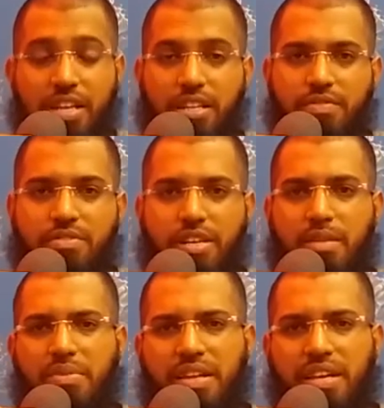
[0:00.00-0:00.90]
He lives
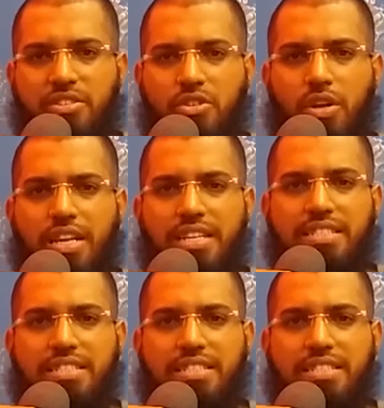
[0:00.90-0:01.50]
in a place called